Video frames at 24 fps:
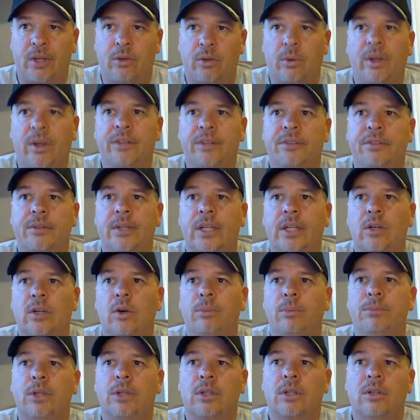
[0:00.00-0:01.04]
Chrysler had
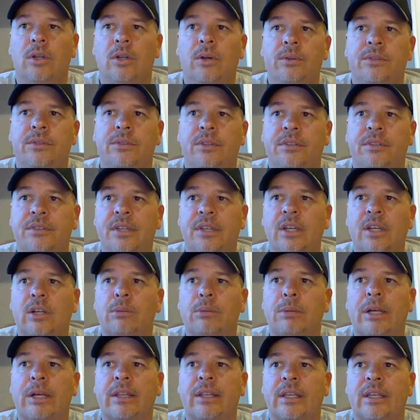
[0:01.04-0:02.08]
hoped to close the sale
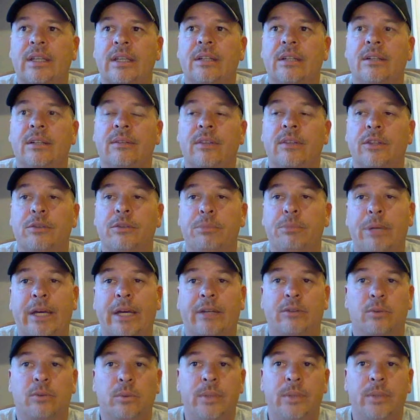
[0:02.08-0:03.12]
by the end of this
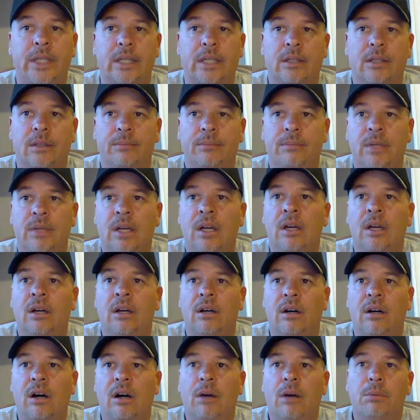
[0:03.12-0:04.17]
past week.
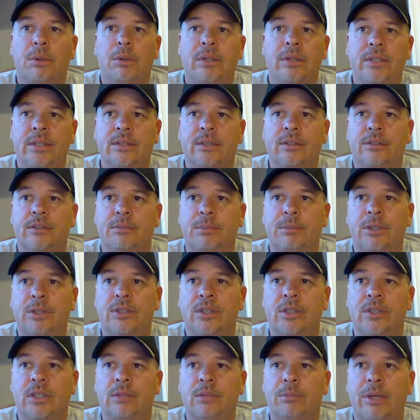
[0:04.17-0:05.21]
Auburn Hills,
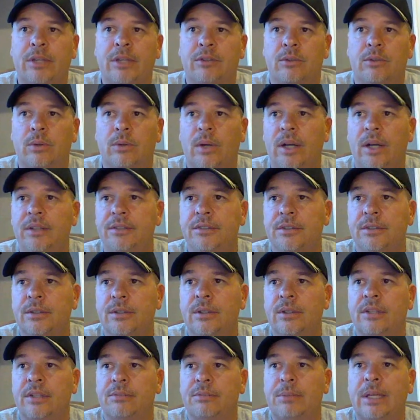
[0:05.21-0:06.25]
Michigan-based
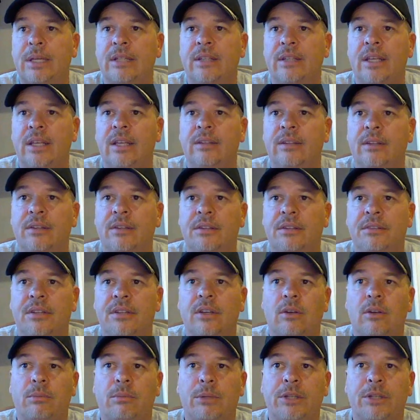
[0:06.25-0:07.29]
Chrysler has maintained that the
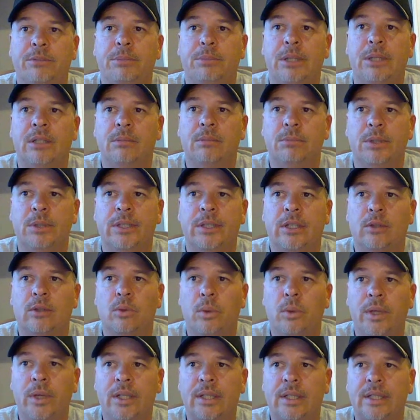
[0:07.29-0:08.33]
sale must be completed
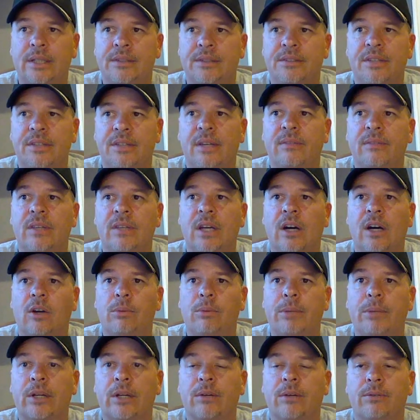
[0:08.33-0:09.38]
quickly to save the
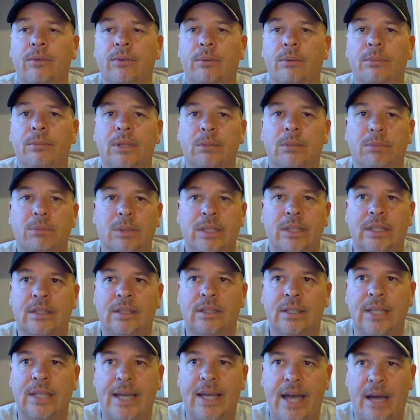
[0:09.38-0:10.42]
automaker from complete
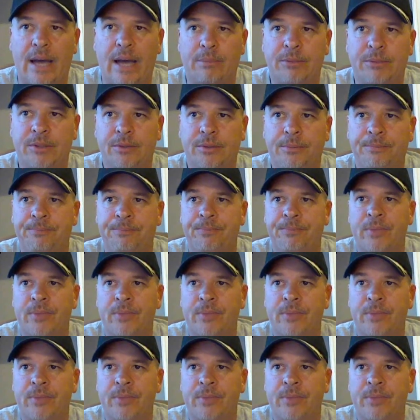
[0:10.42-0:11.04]
collapse.